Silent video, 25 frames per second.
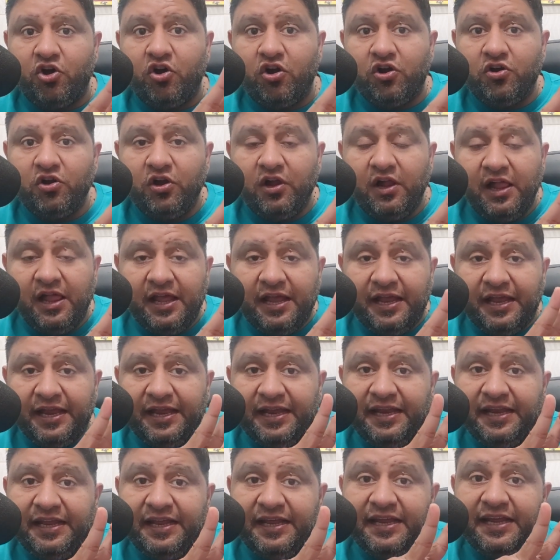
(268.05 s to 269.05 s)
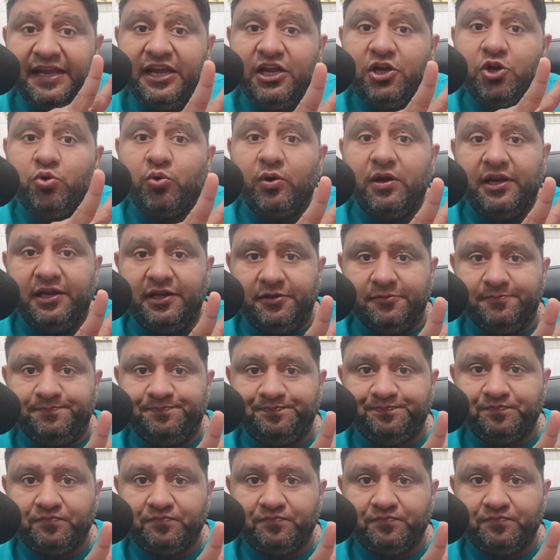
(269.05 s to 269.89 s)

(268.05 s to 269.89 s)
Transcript: or in equally.